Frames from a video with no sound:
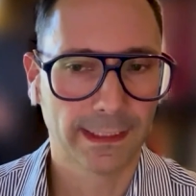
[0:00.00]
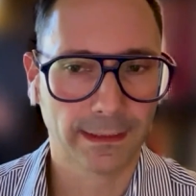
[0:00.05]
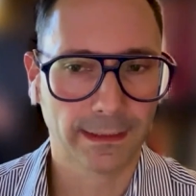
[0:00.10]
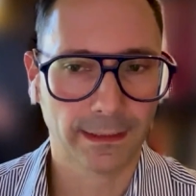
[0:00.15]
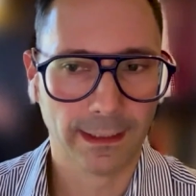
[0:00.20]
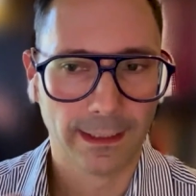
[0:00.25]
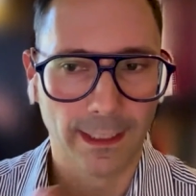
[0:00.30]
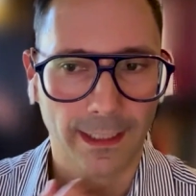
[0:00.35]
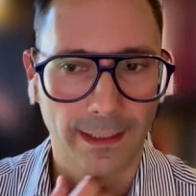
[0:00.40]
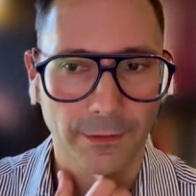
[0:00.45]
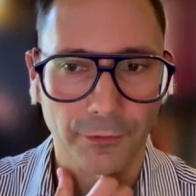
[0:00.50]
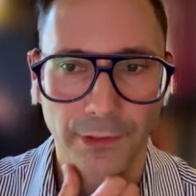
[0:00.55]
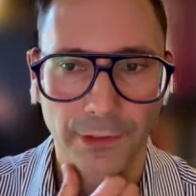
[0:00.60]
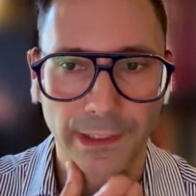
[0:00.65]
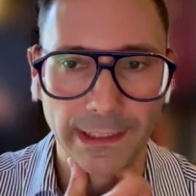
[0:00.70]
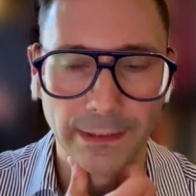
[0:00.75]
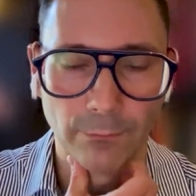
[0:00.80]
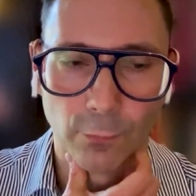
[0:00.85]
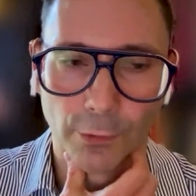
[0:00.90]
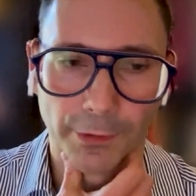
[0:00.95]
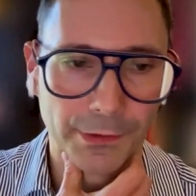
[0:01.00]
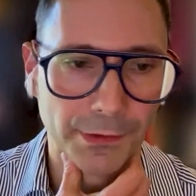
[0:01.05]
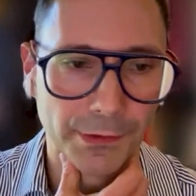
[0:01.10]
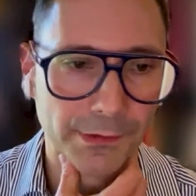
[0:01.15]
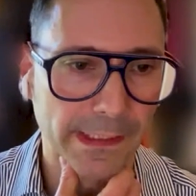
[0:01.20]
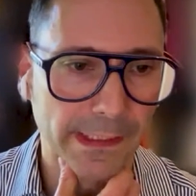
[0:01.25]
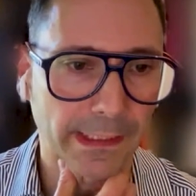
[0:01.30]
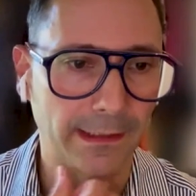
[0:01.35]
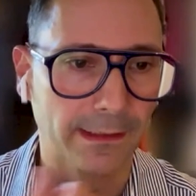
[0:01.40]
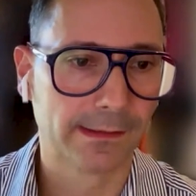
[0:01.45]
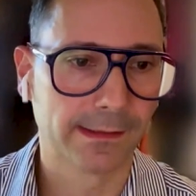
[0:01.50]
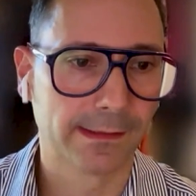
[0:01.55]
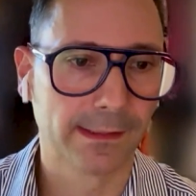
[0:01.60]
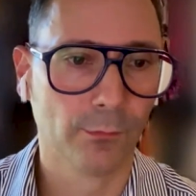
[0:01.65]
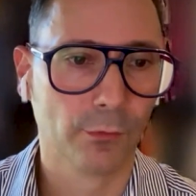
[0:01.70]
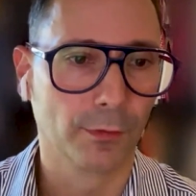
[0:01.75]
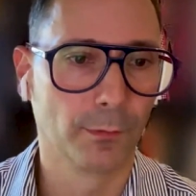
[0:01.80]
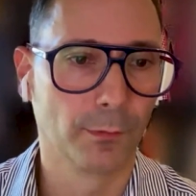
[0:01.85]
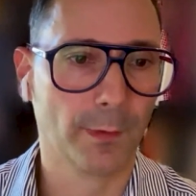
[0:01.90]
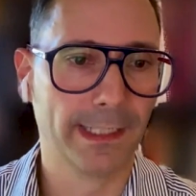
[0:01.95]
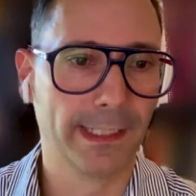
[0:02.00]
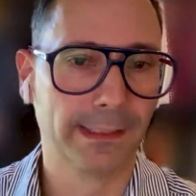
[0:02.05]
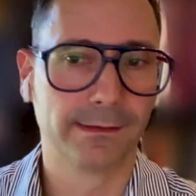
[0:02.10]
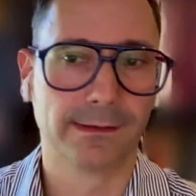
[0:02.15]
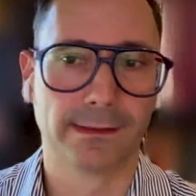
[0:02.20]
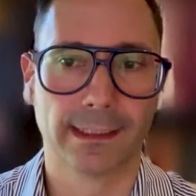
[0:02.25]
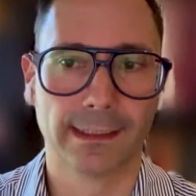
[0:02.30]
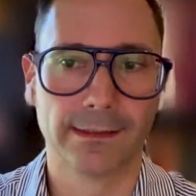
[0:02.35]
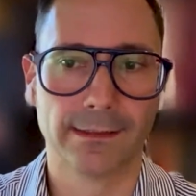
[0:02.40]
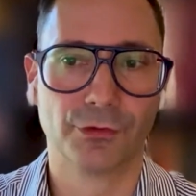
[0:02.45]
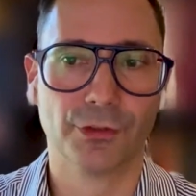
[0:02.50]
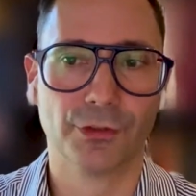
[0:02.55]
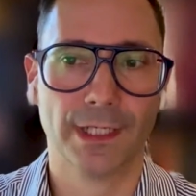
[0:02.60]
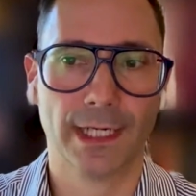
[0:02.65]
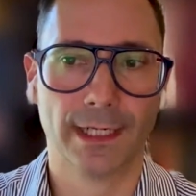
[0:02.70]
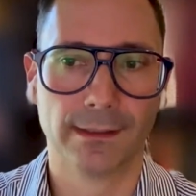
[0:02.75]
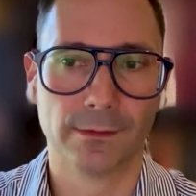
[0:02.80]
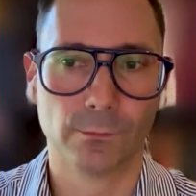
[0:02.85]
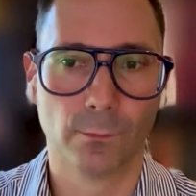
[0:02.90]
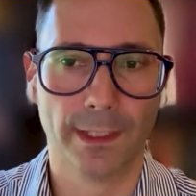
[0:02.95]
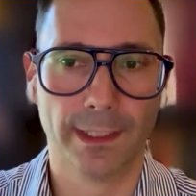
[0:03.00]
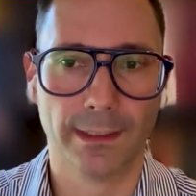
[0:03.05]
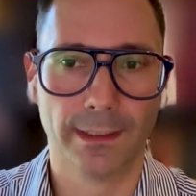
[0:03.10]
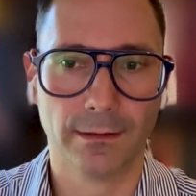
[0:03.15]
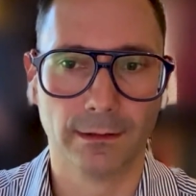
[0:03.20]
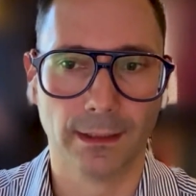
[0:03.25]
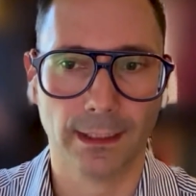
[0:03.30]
and I agree. We're using it in a similar way as Janette as well.